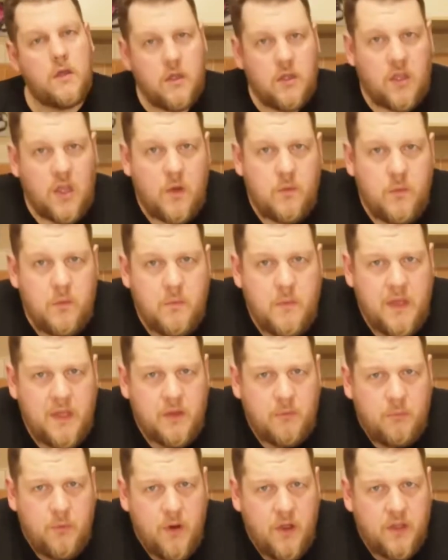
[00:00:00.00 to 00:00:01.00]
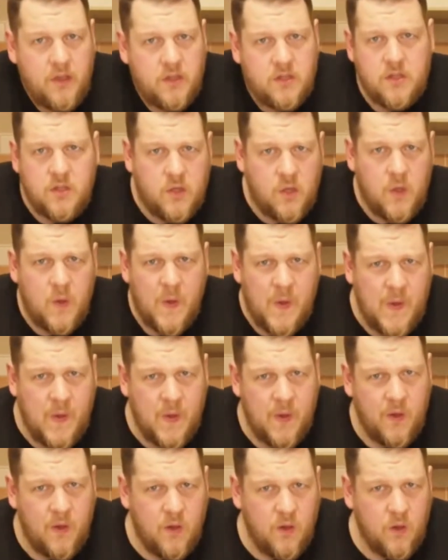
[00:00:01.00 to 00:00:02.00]
Can we make a braggot
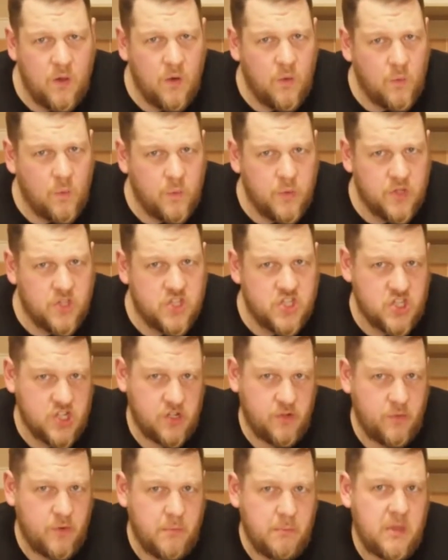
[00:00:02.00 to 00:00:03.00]
with children